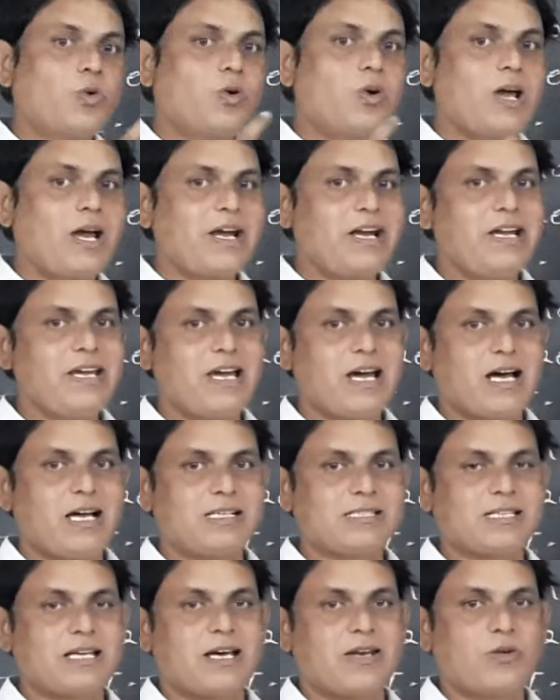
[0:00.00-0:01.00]
good
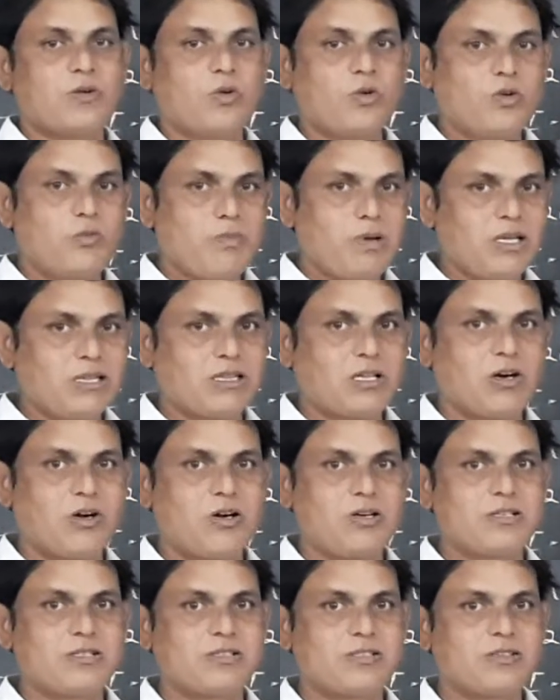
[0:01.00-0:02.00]
ideas or good
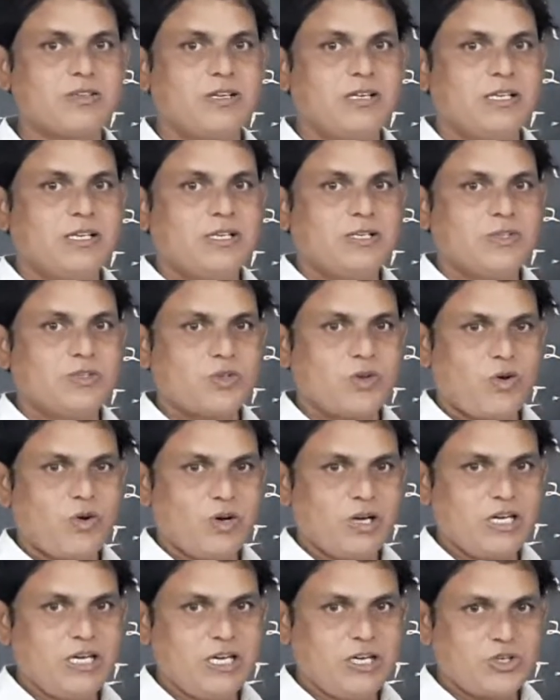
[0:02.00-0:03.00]
methods?
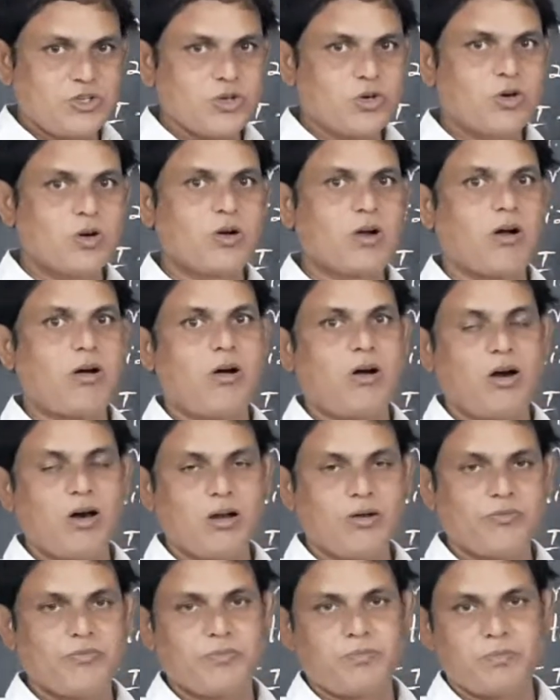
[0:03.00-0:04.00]
So he took
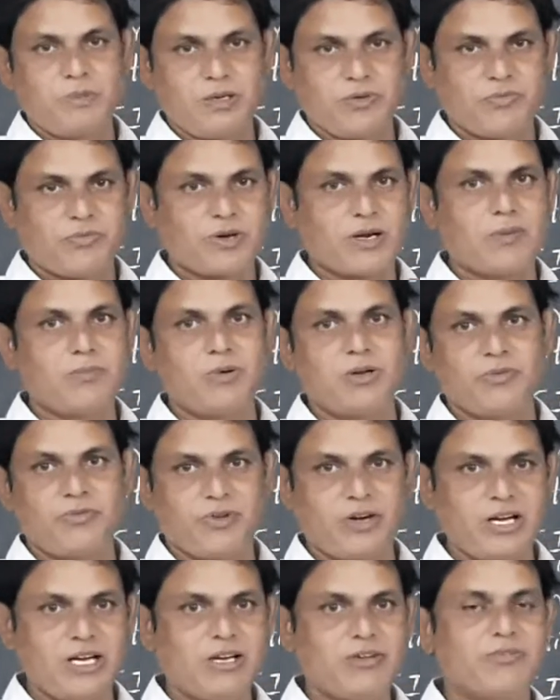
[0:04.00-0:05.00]
all from
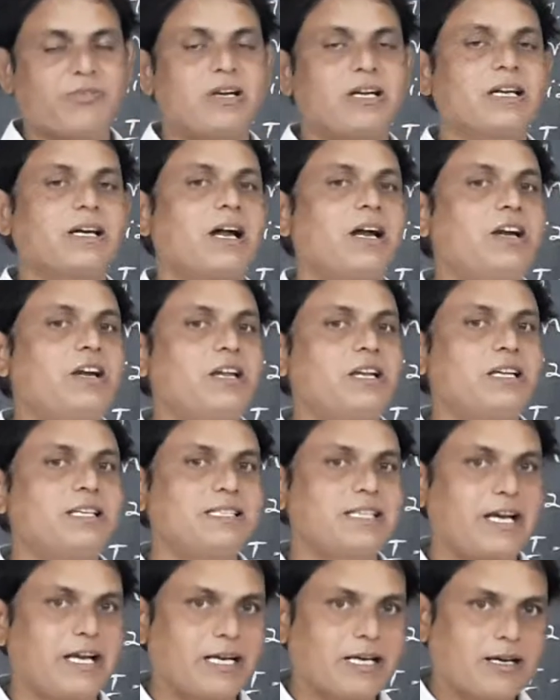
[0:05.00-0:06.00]
different countries
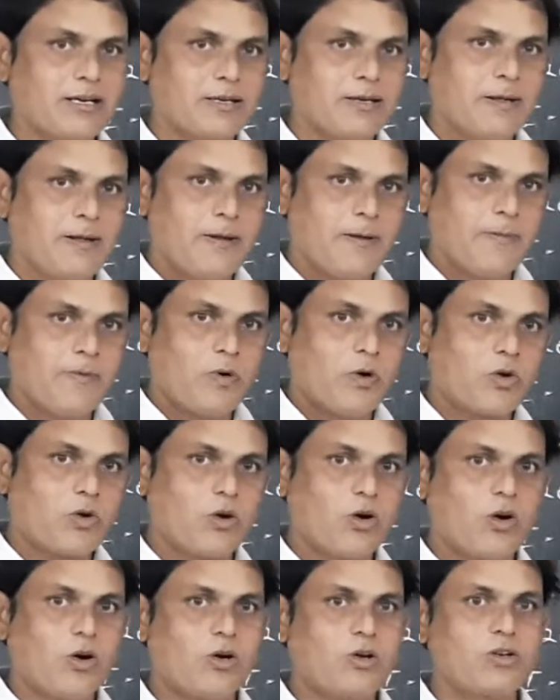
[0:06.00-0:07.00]
and
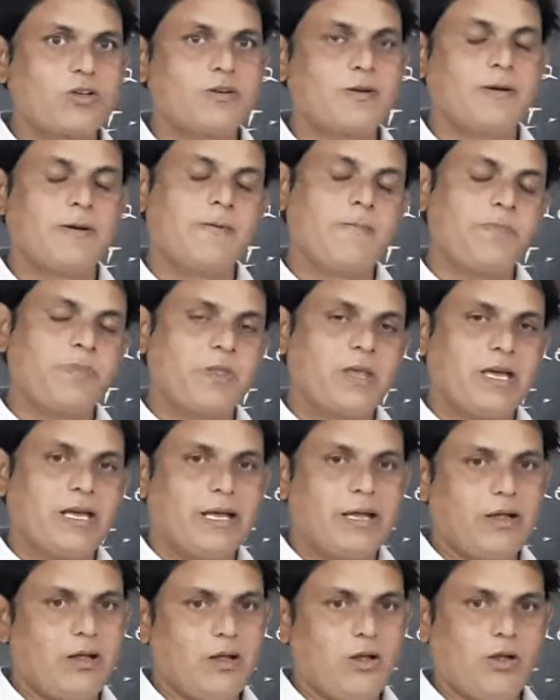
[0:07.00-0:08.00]
wrote
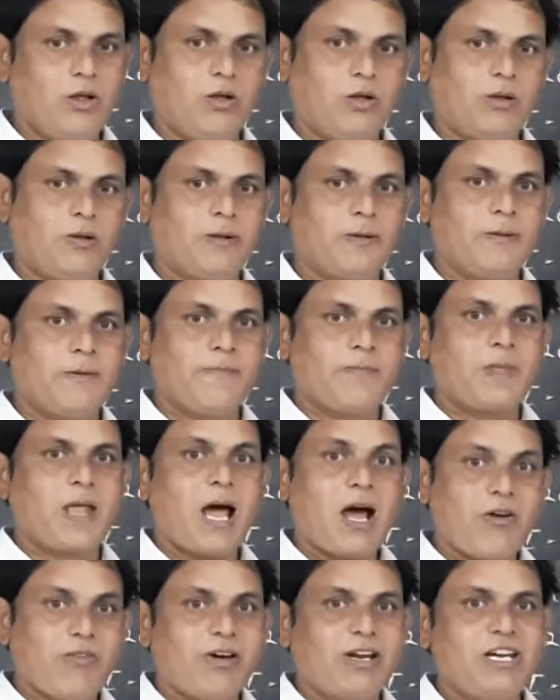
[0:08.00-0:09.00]

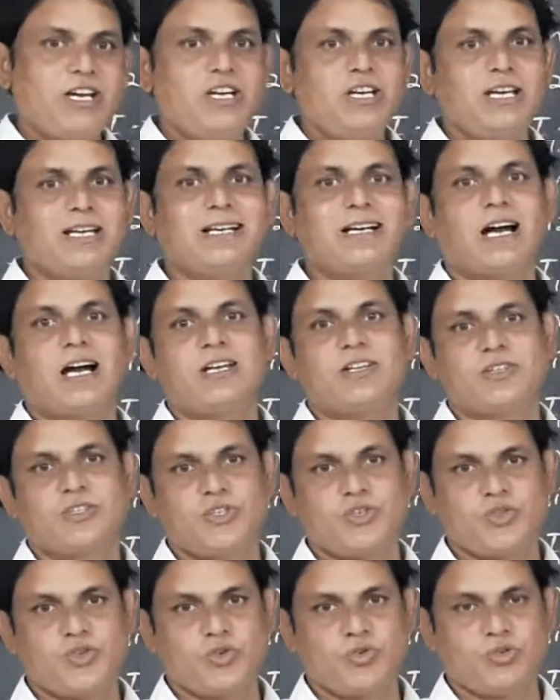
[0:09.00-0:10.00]
our Indian
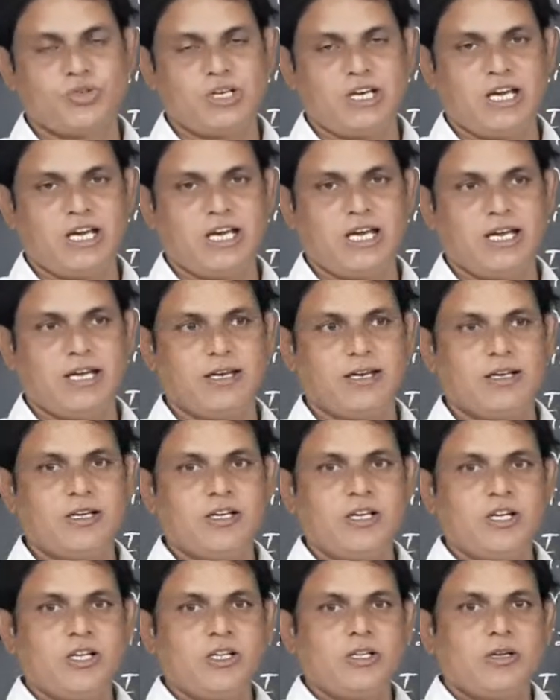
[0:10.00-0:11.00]
constitution.
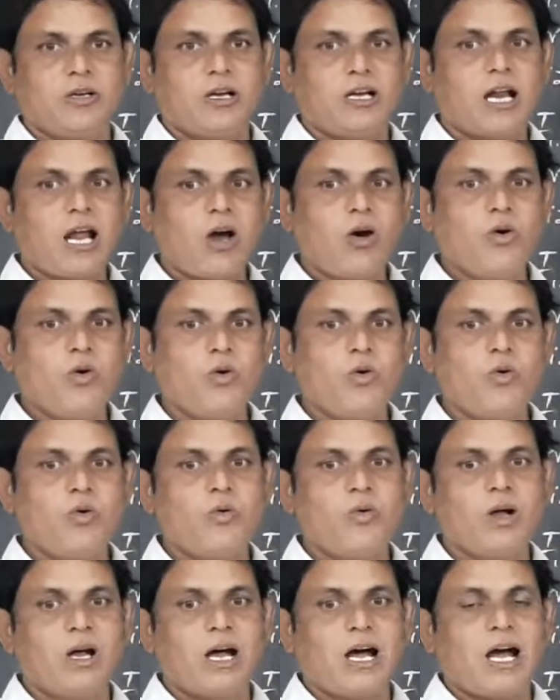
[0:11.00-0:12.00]
Now
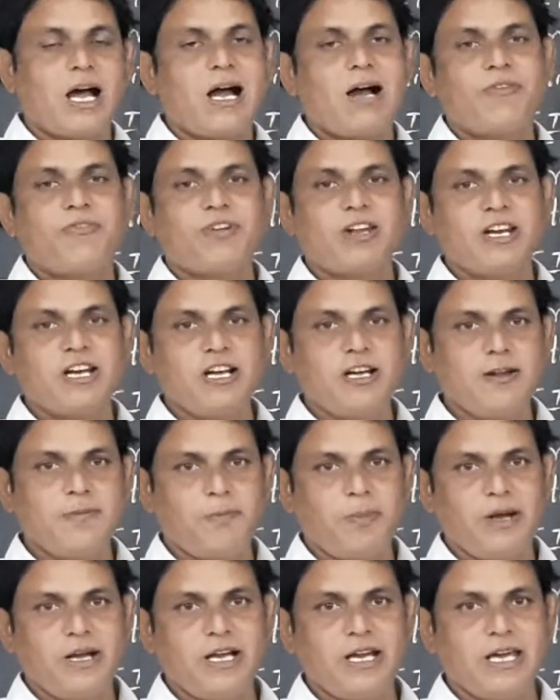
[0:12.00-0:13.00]
after
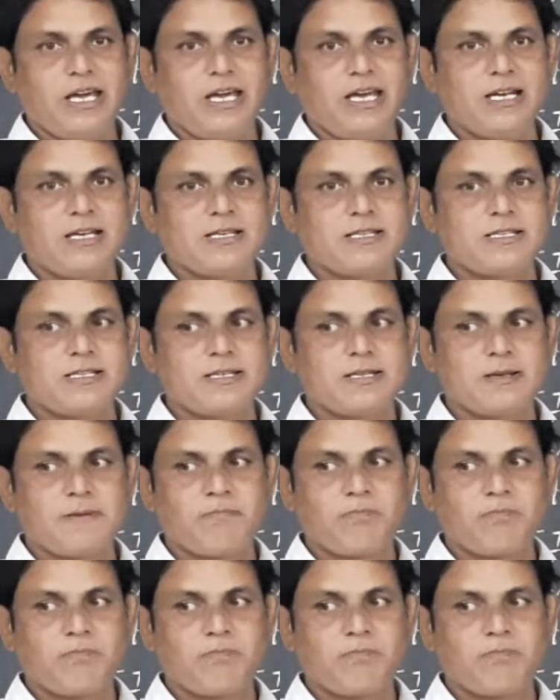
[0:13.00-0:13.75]
independence,